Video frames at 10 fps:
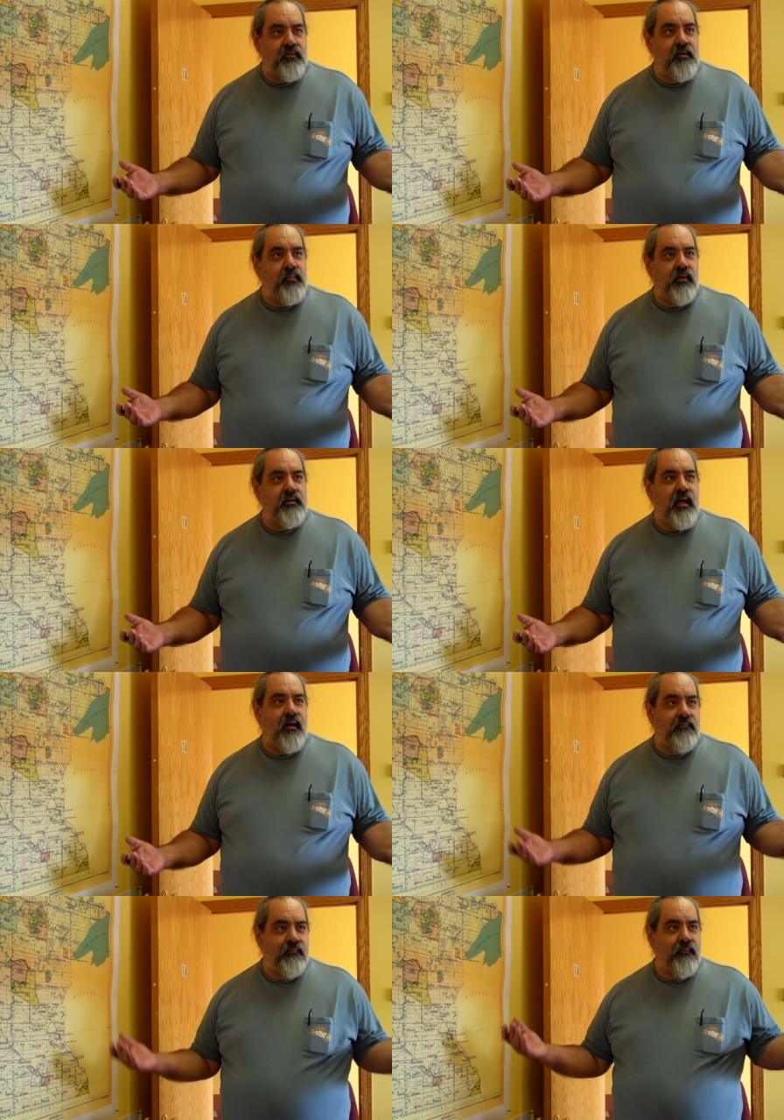How simple is
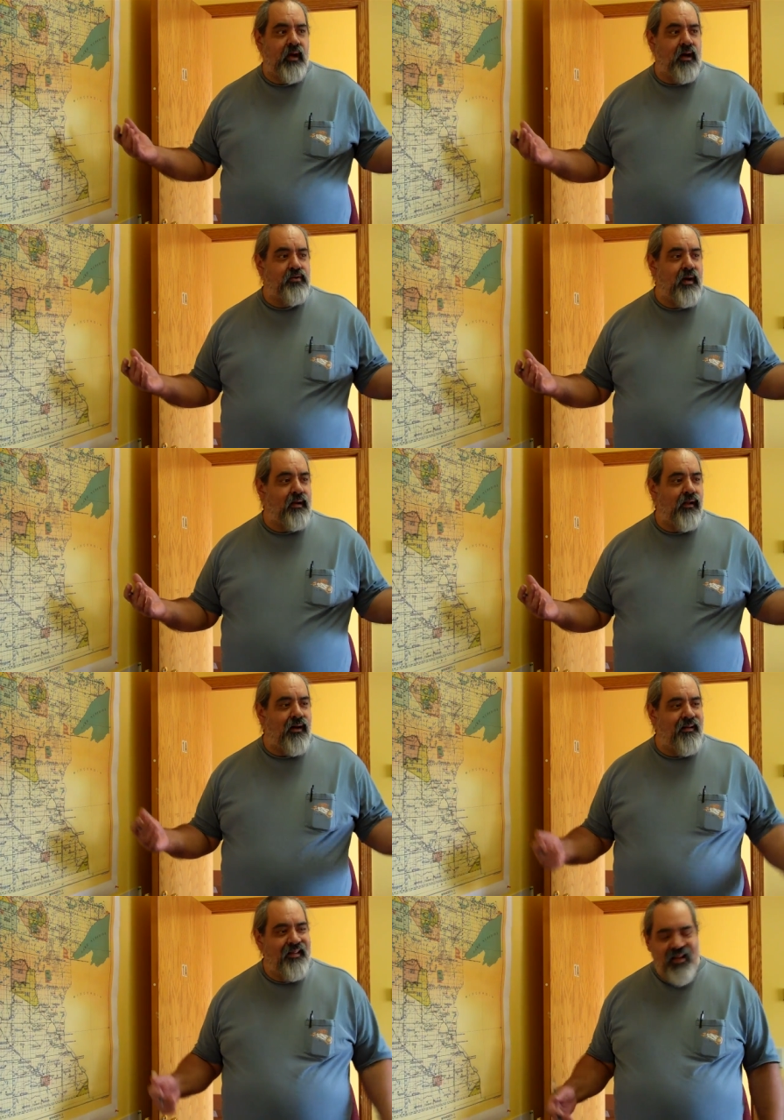that? Contract
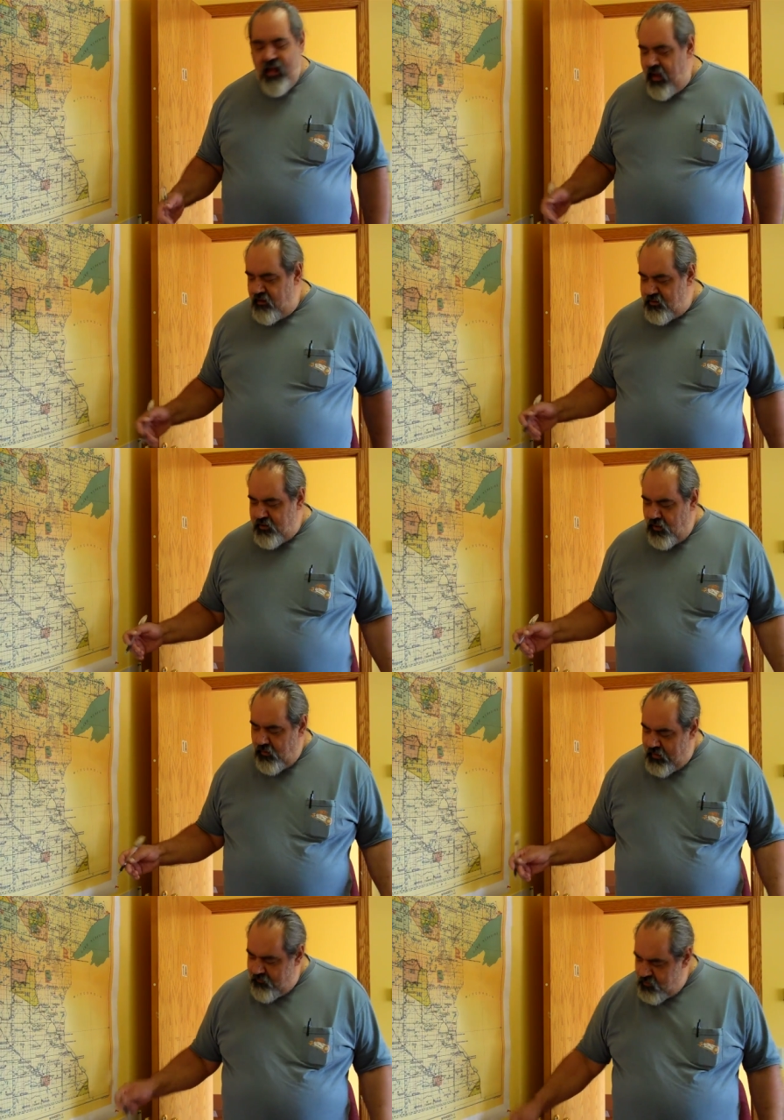law. And
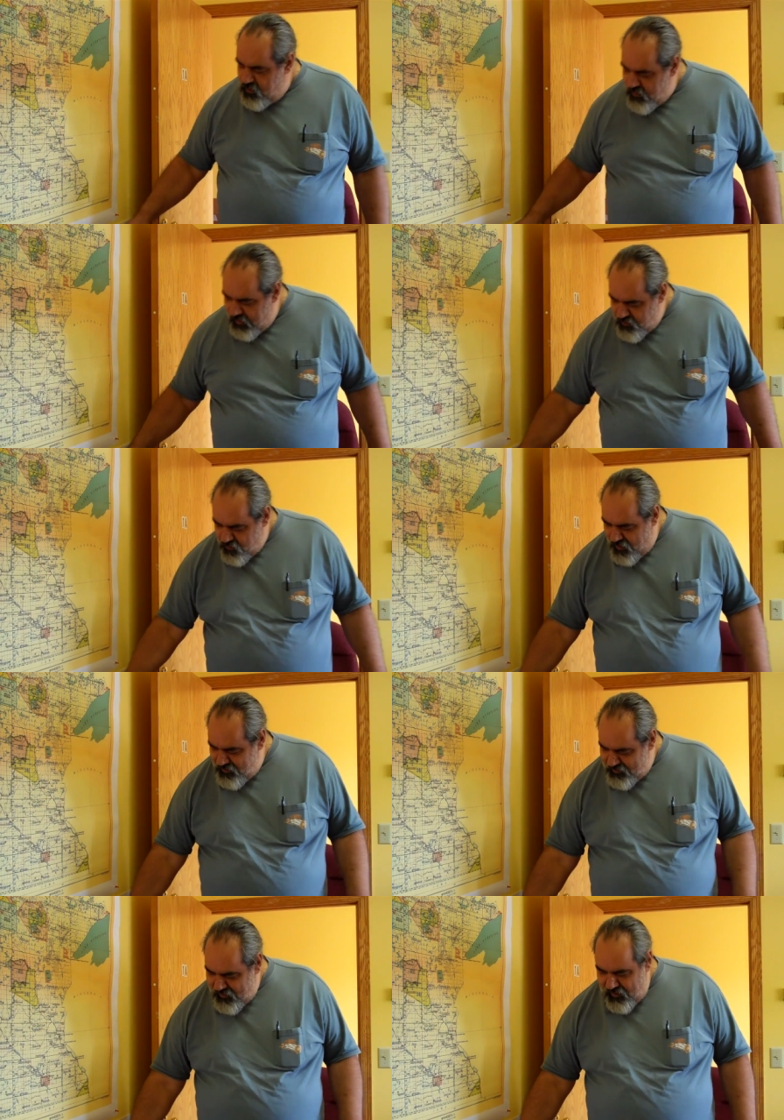so even though they had
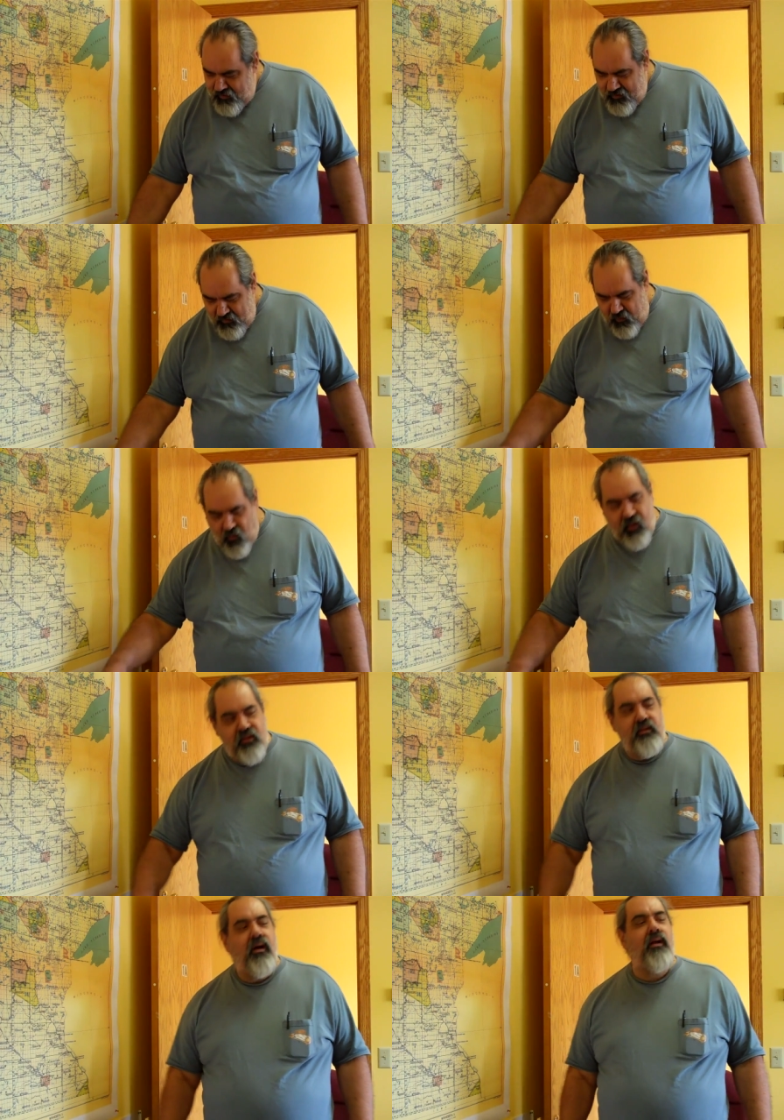tried to say we
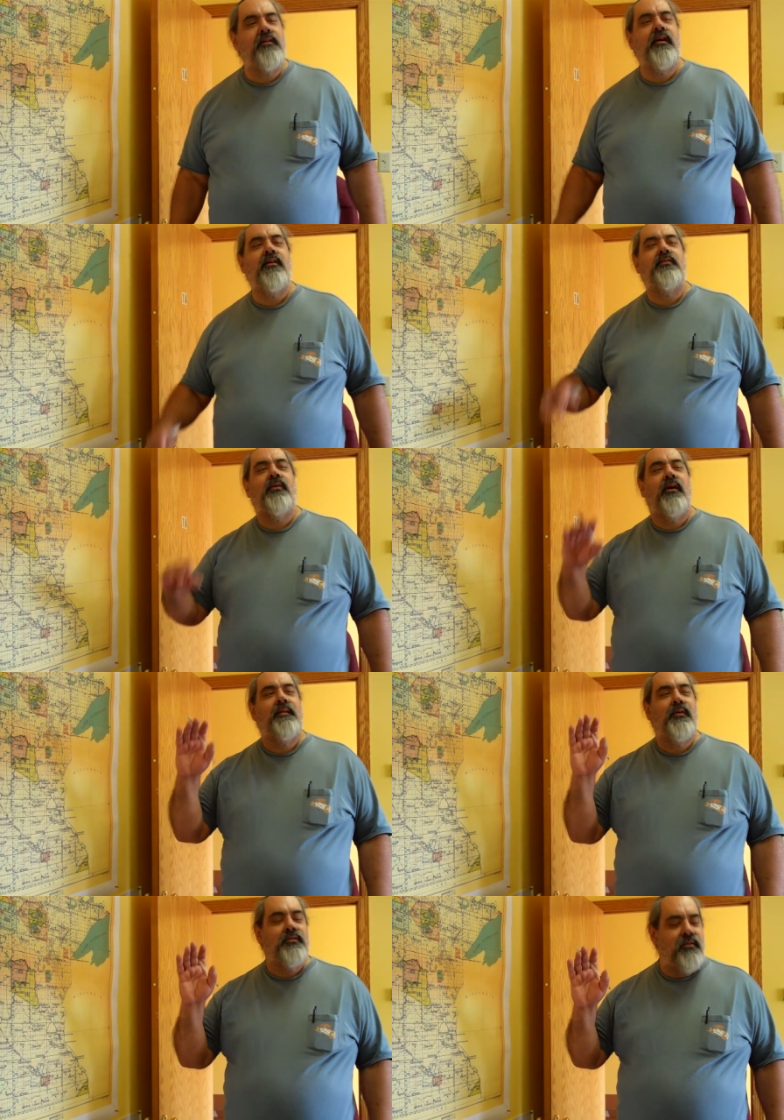weren't using all our
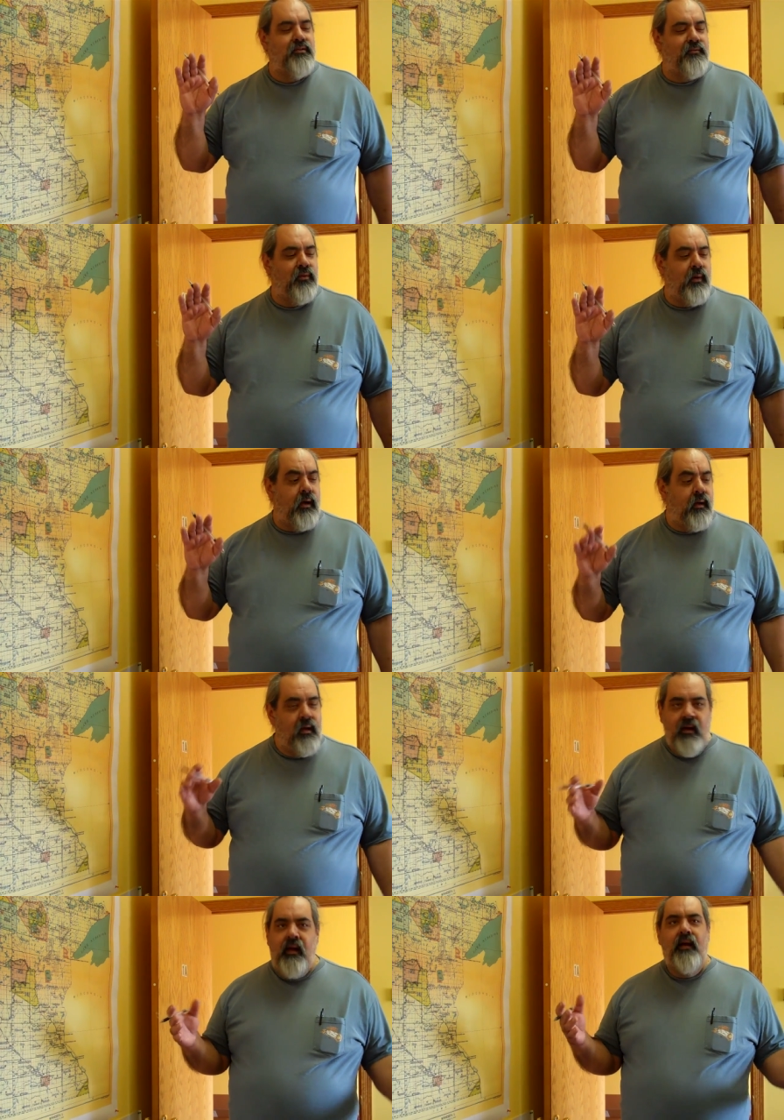territory in the most useful way,
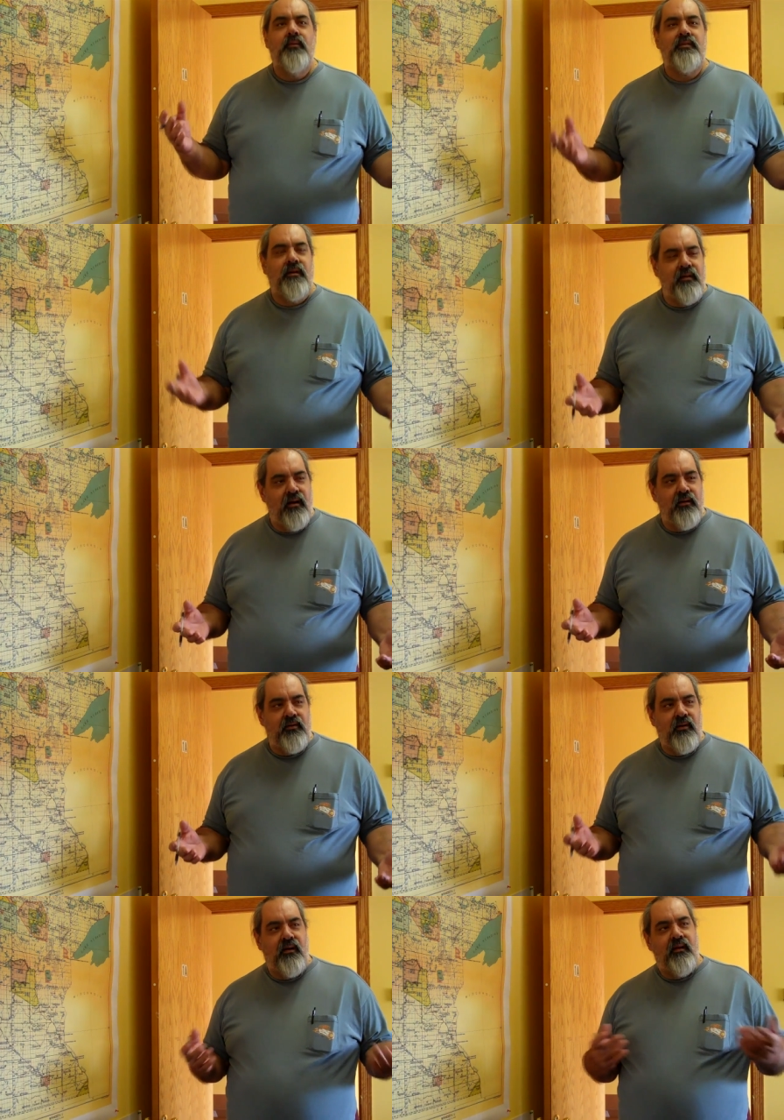it was our
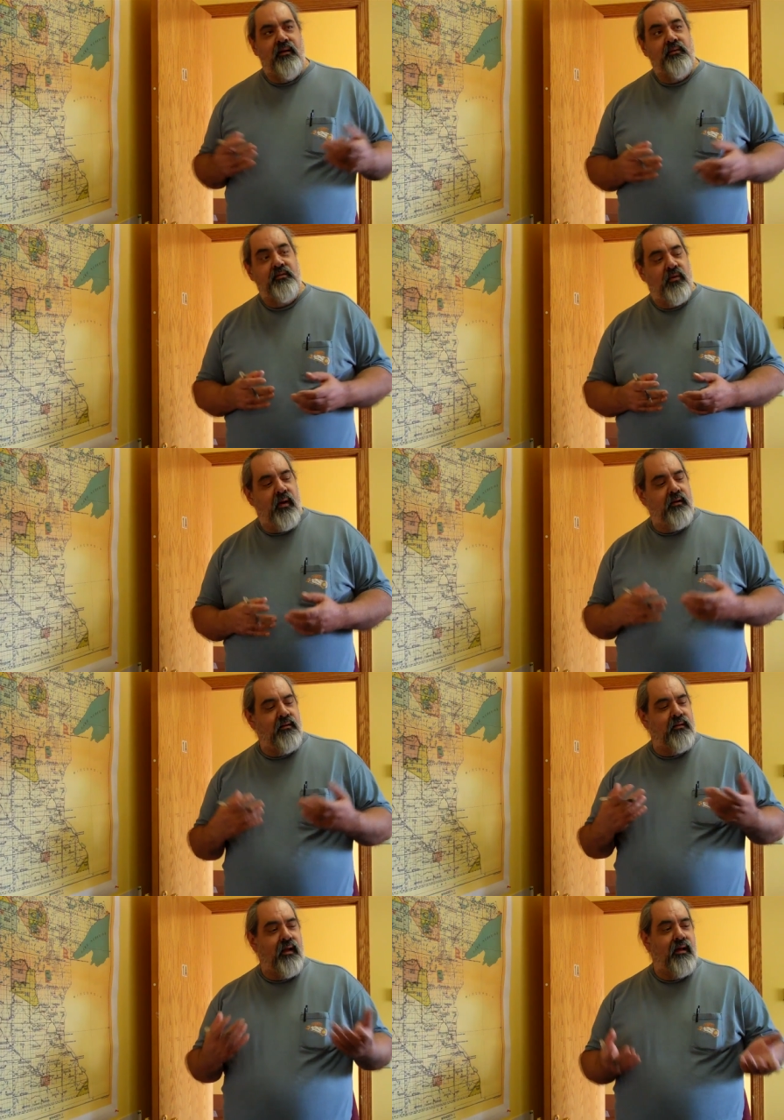territory, it was
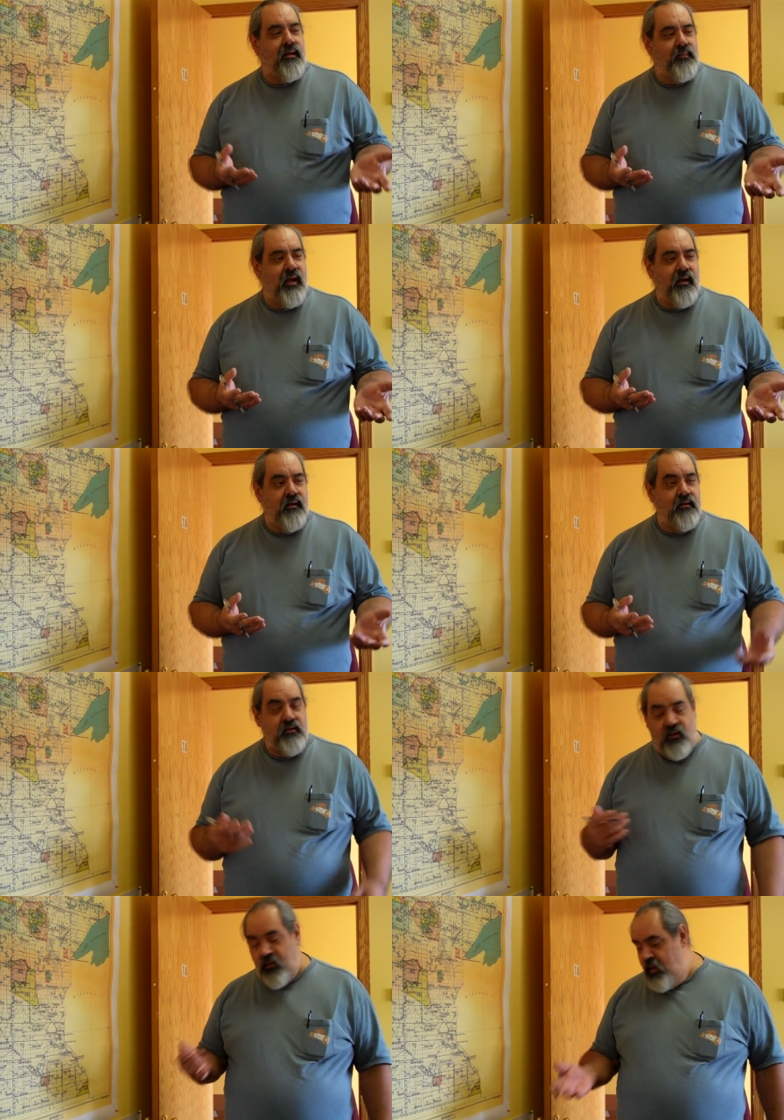surrendered, they had obtained
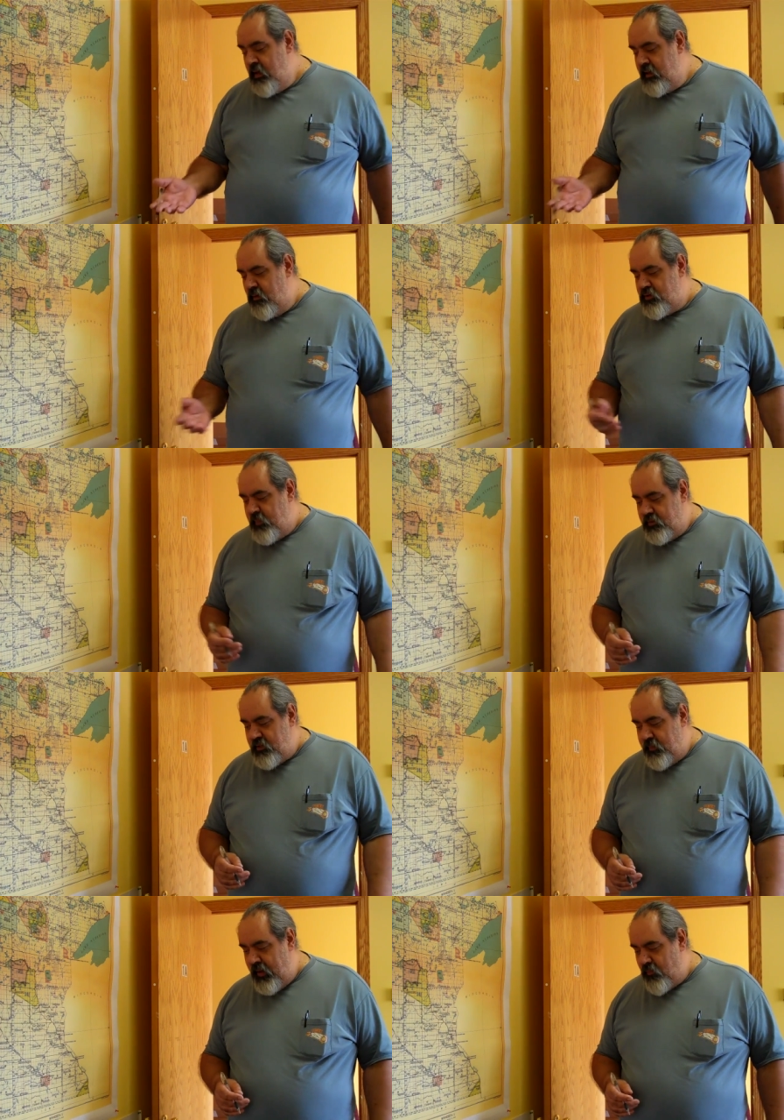it, so they were
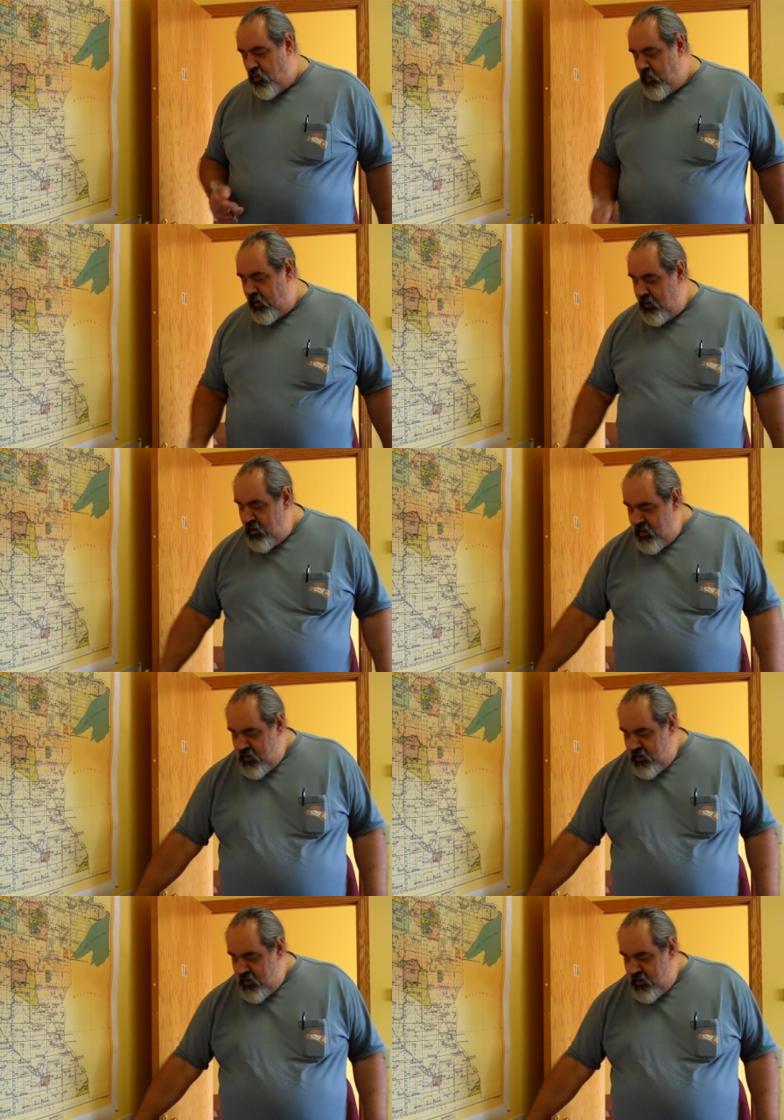supposed to pay more money.